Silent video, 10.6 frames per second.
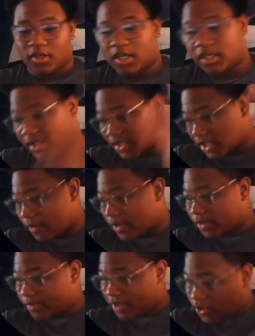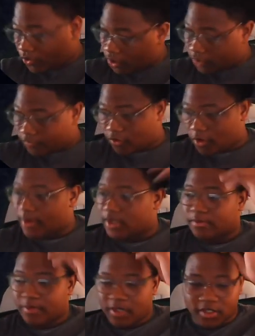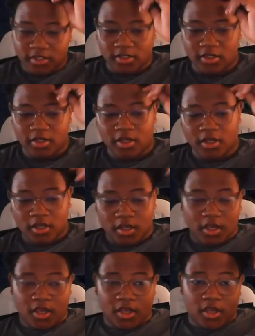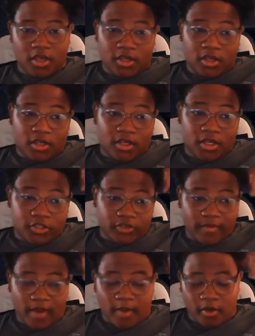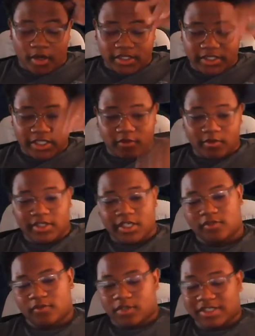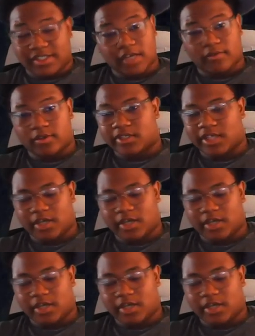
As I say, rest in peace, George Floyd, rest in peace, Trayvon Martin, et cetera.